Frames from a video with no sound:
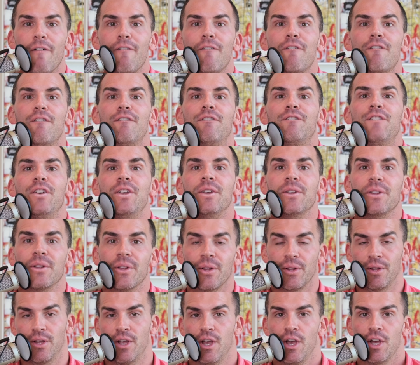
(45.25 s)
fill
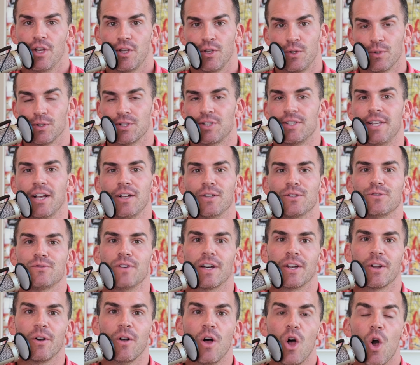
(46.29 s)
your sales funnel.
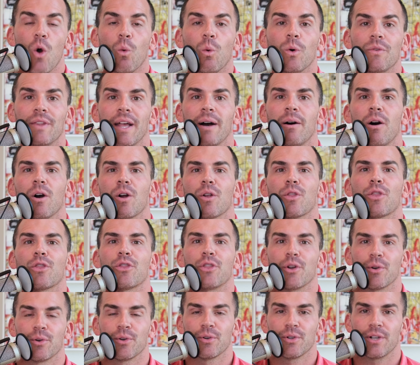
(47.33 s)
Well, now our
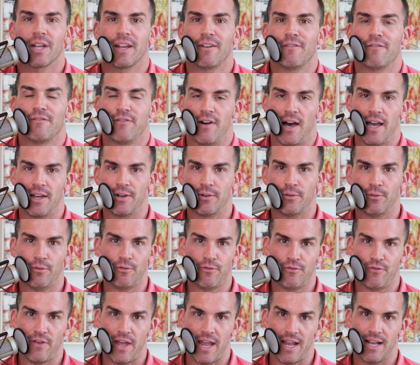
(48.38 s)
third and final
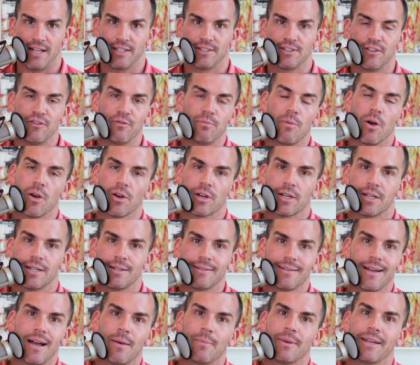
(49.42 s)
phase of marketing
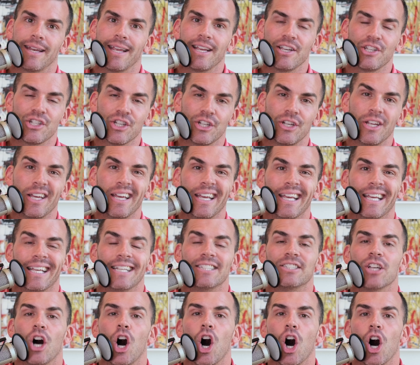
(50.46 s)
domination is
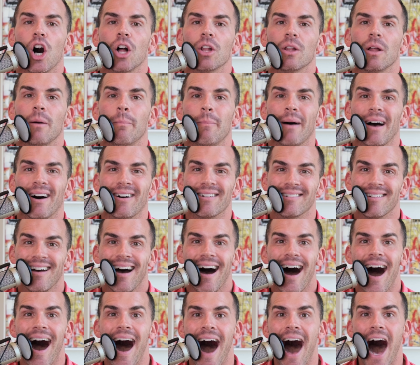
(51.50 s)
all about
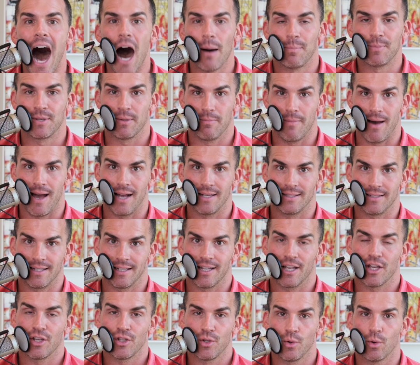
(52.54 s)
optimizing
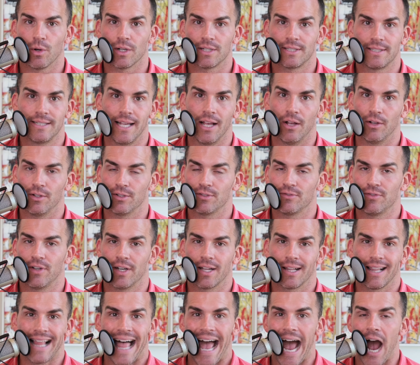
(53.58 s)
your sales funnel.
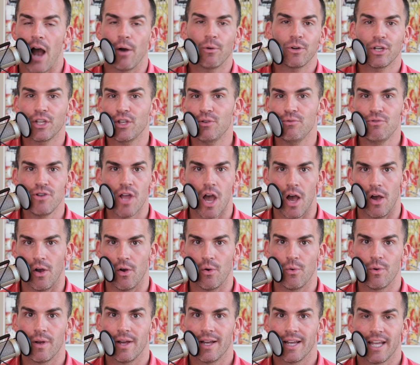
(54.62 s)
How do you know
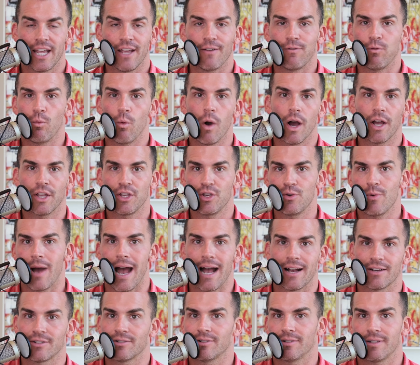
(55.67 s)
if what you
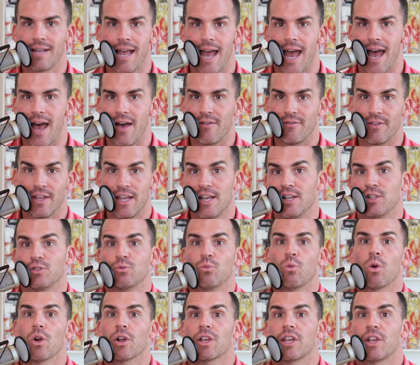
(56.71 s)
actually have is
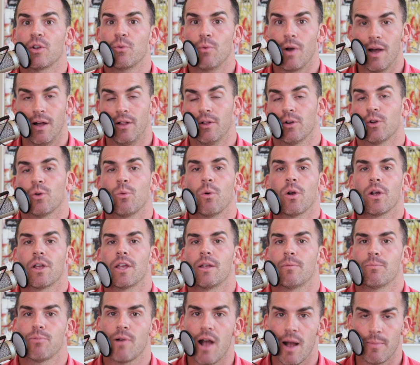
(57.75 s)
working well or working
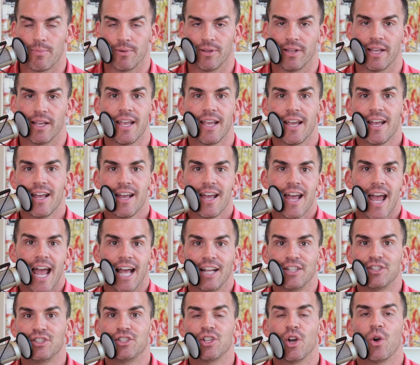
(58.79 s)
properly? And
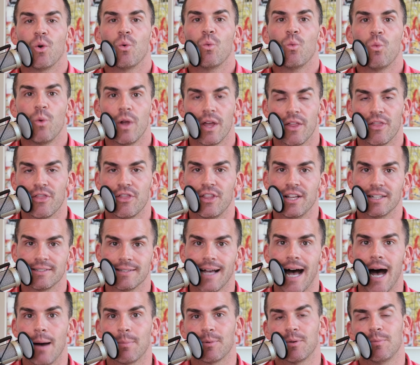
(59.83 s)
so with this
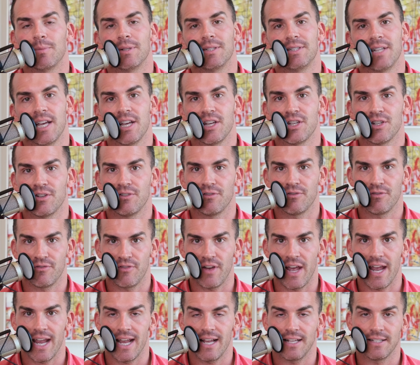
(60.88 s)
optimization
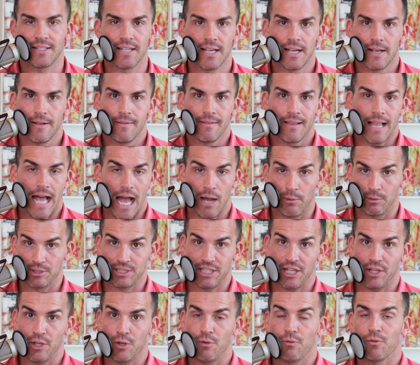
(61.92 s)
phase, I will tell you,
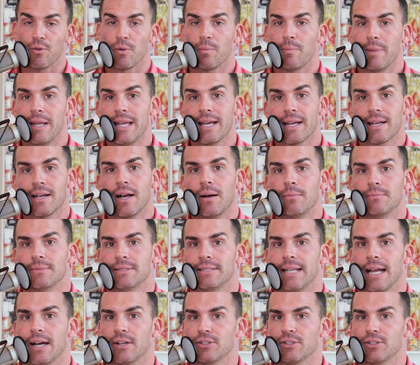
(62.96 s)
for me, it comes down to